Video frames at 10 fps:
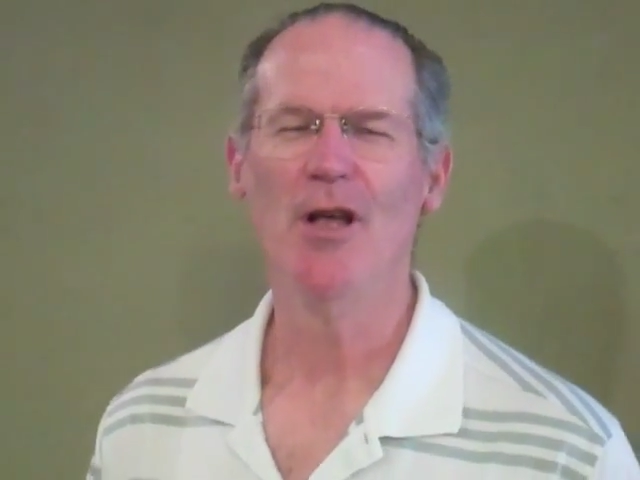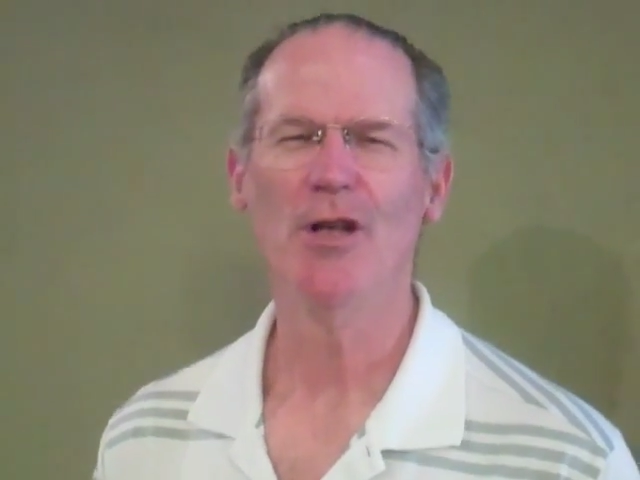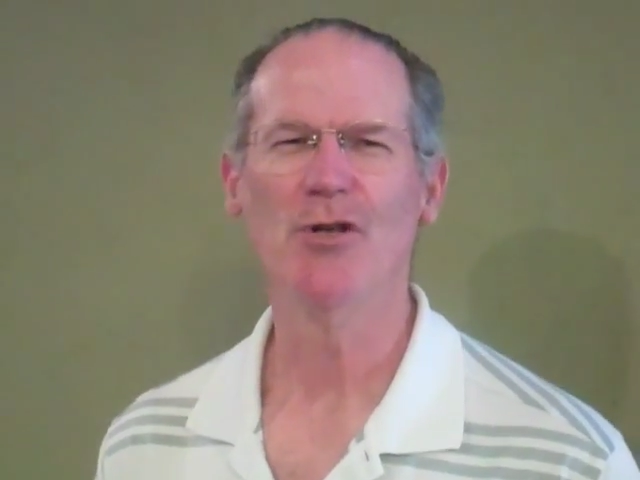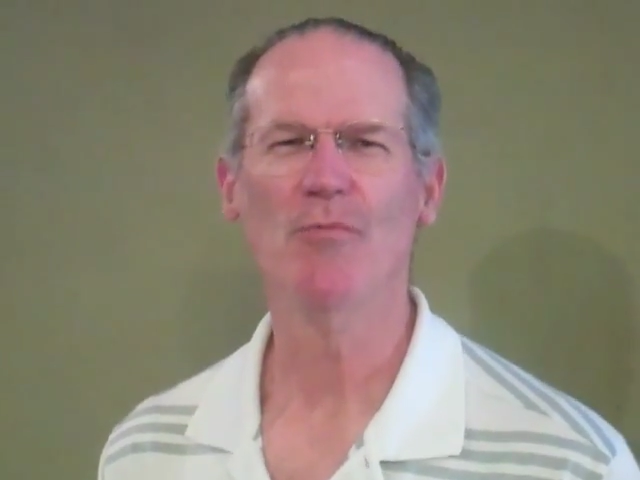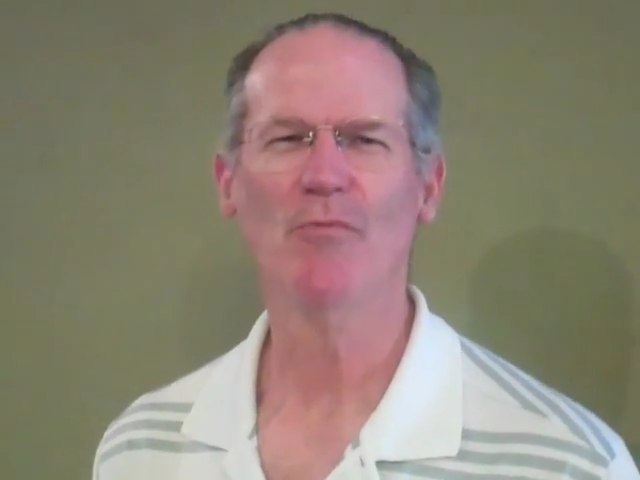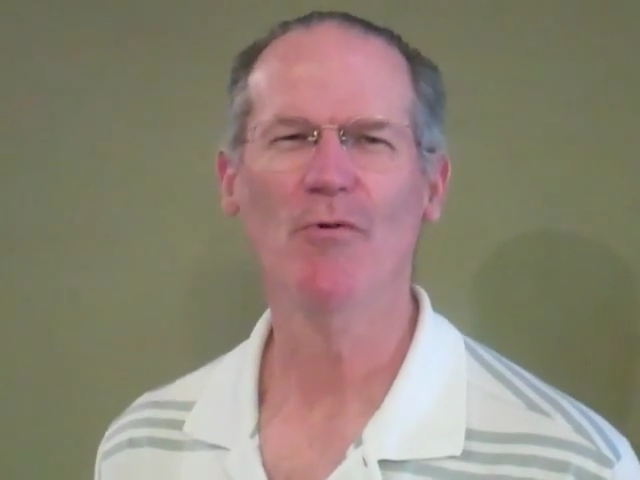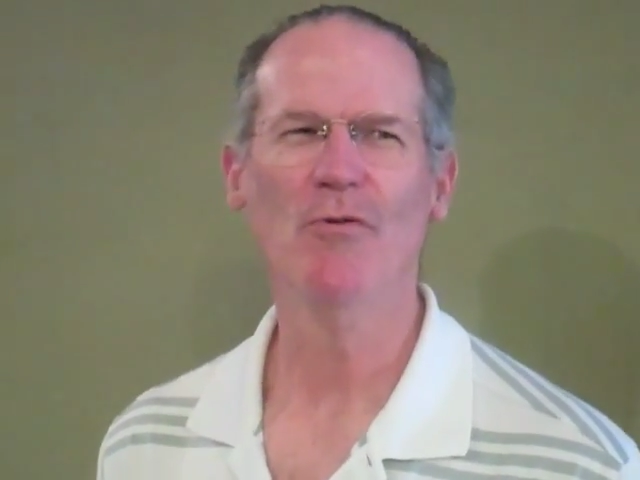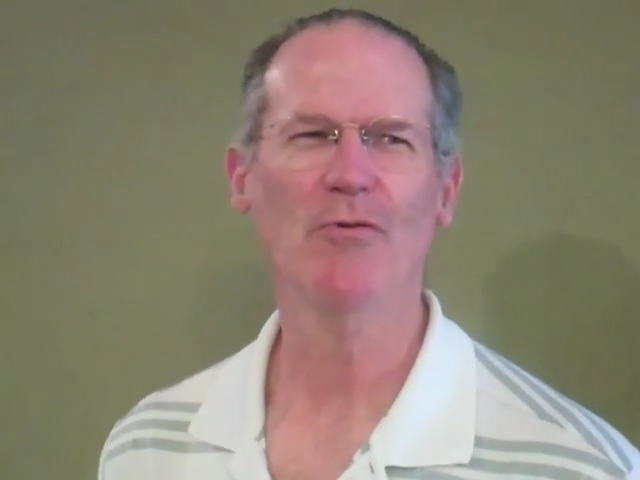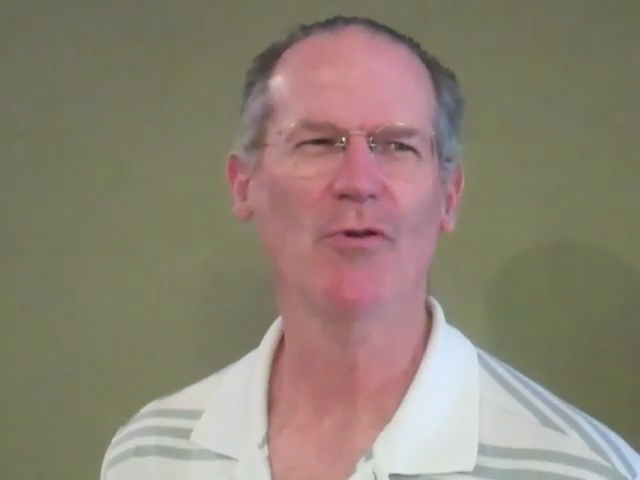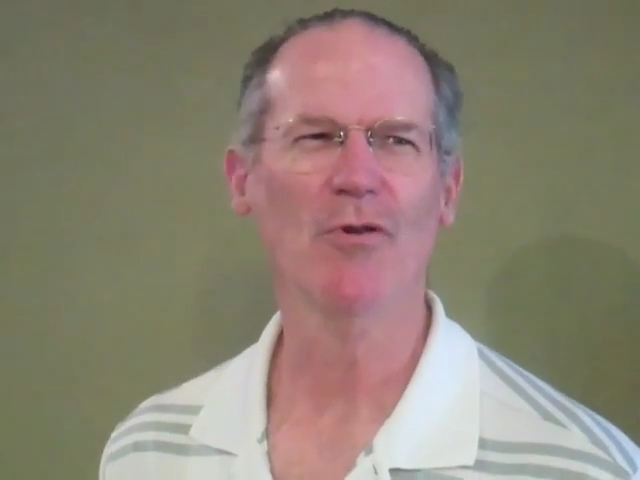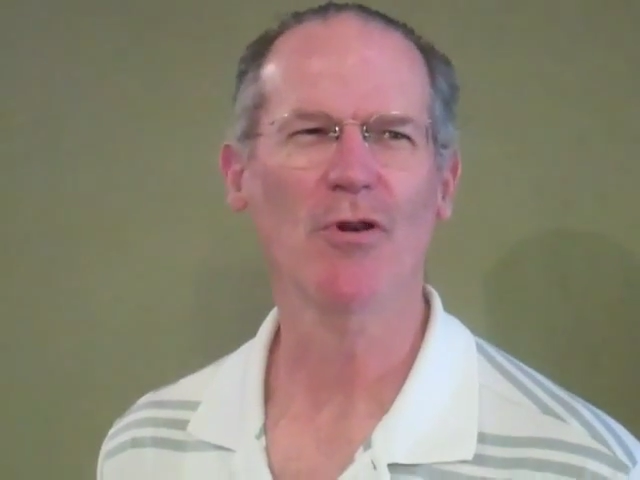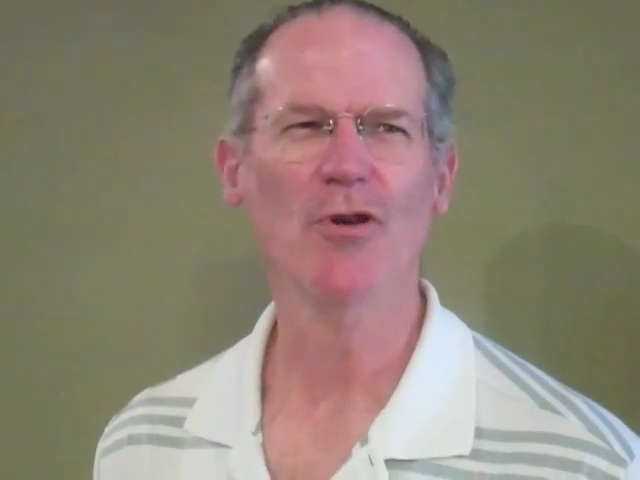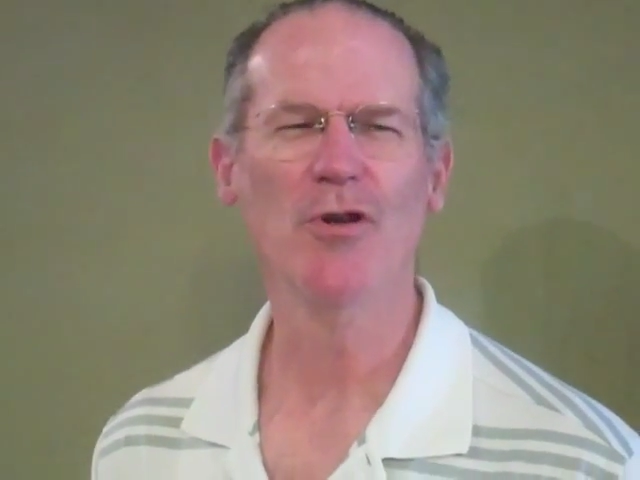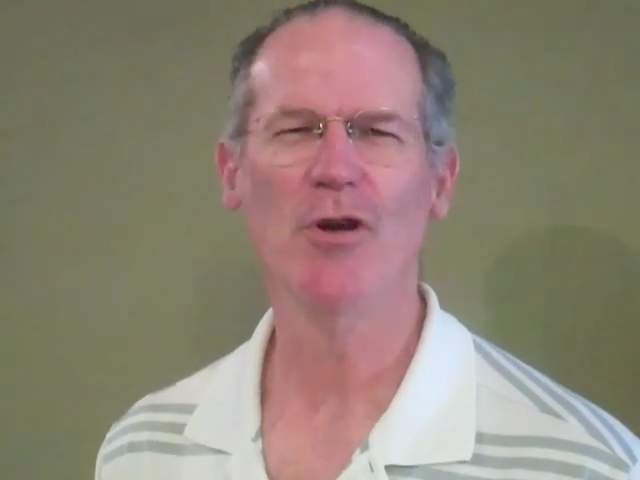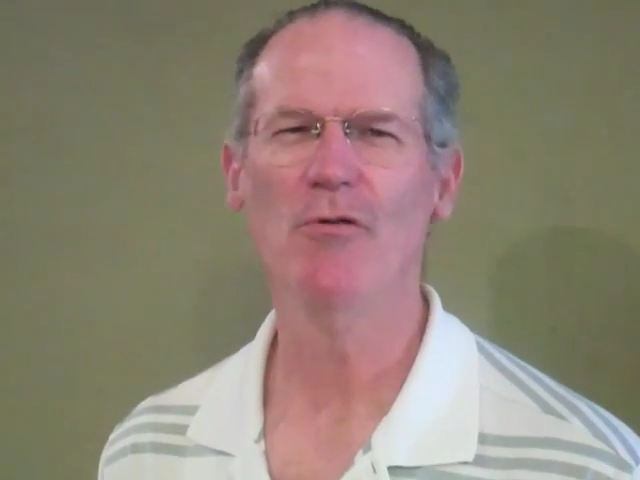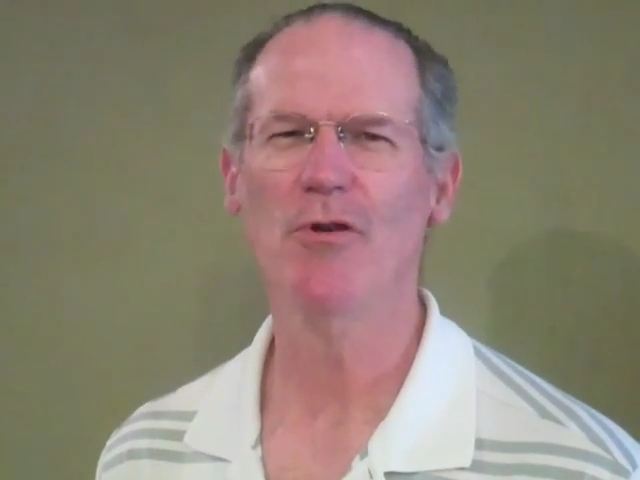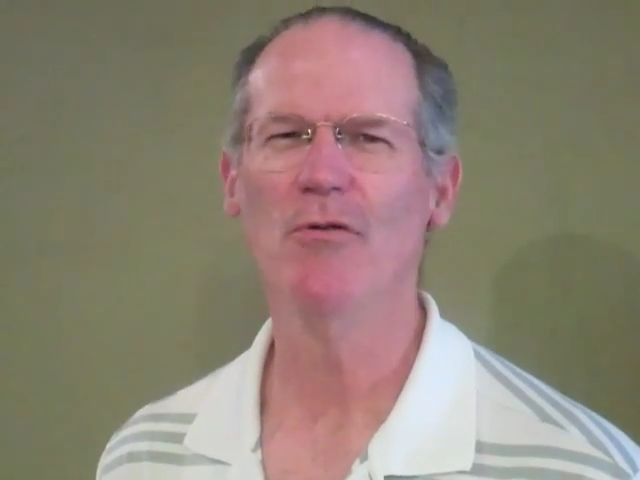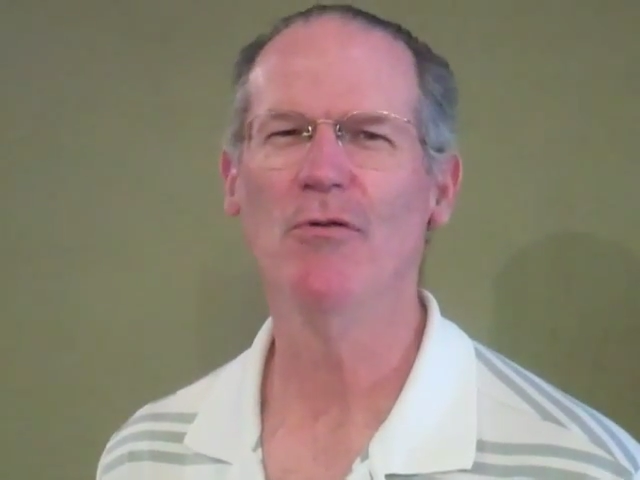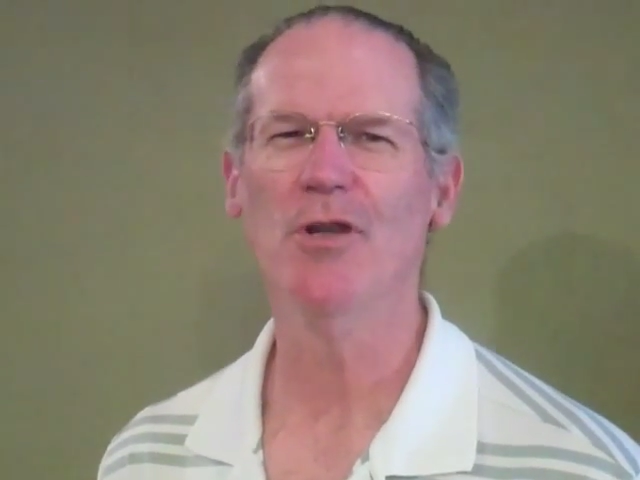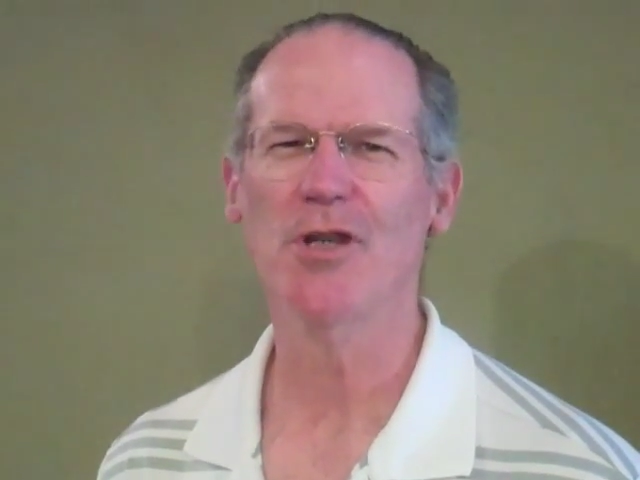is you should continue to
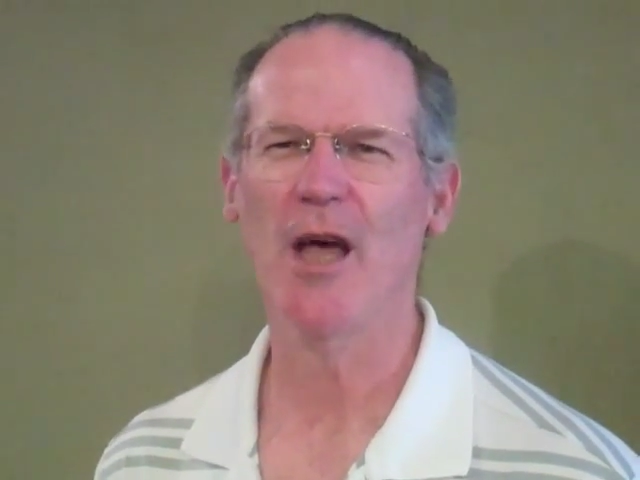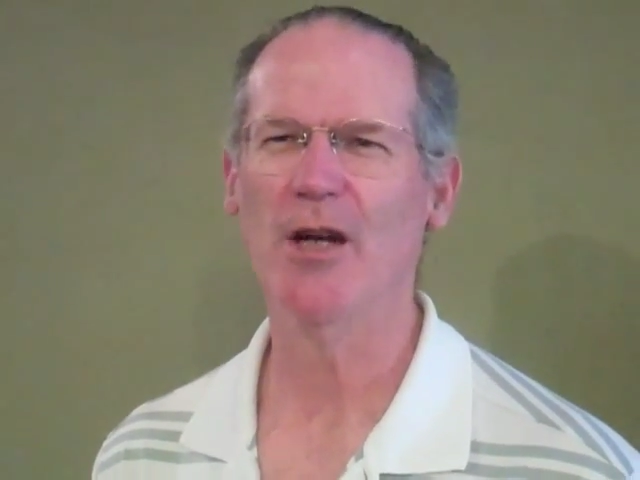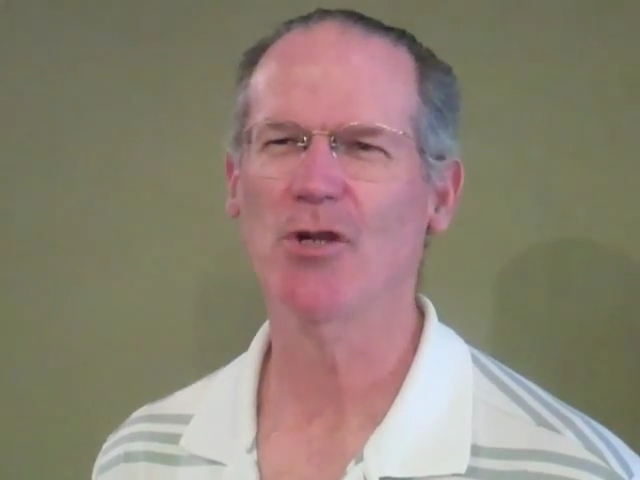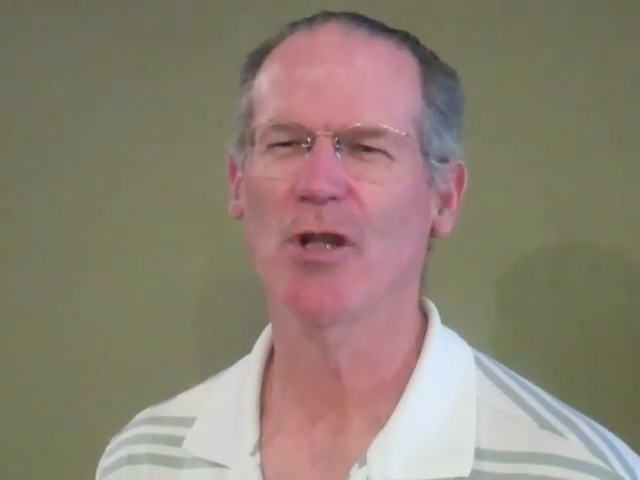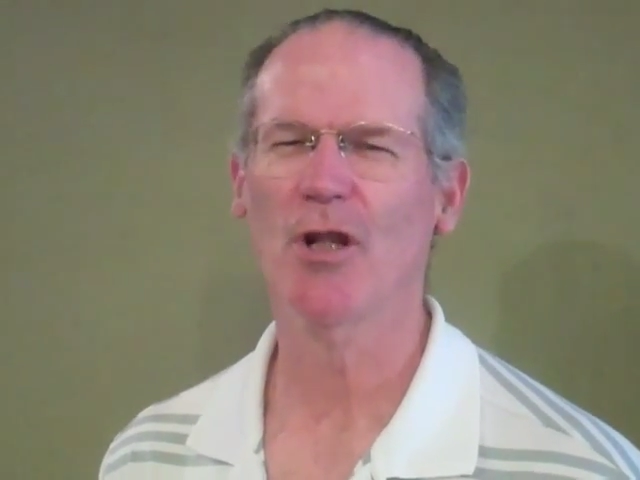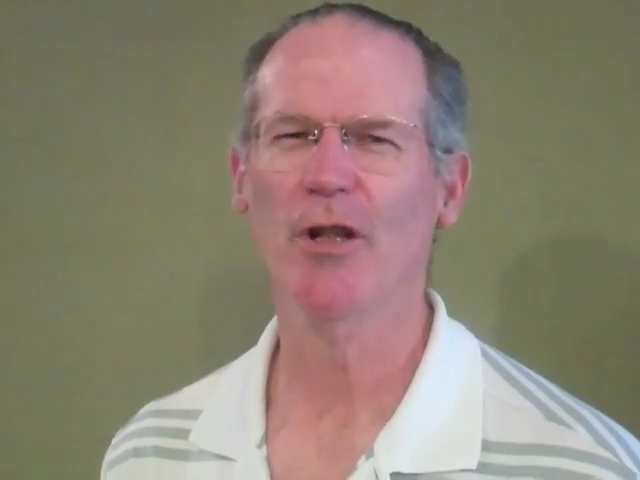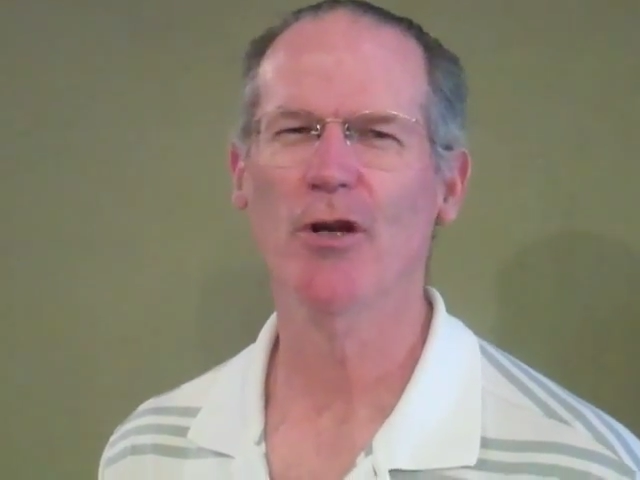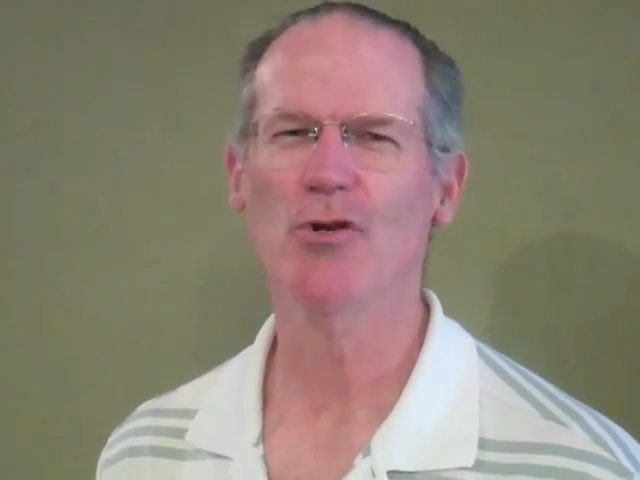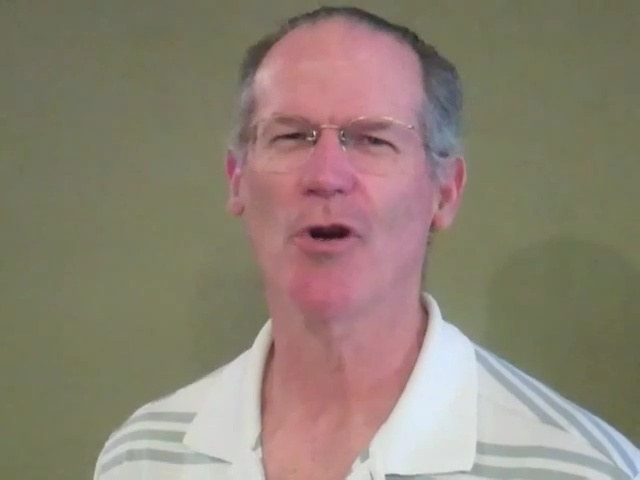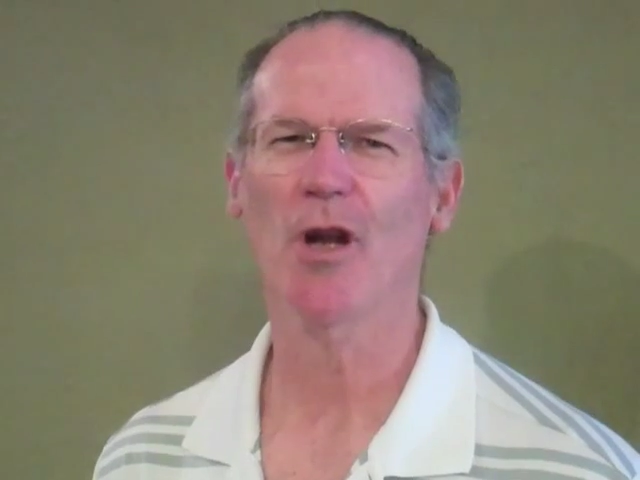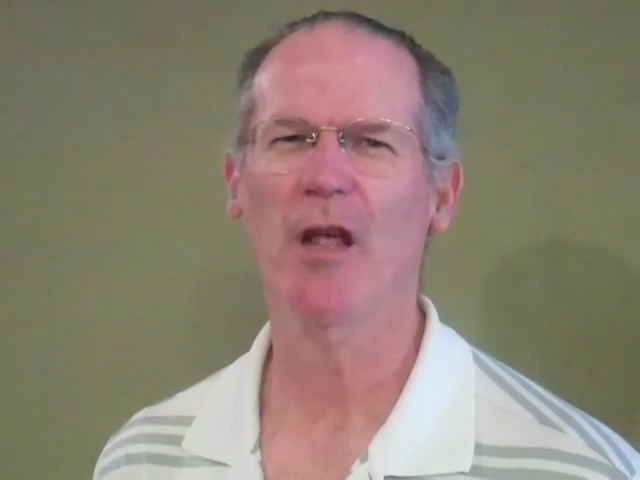do the snatch and the clean and jerk,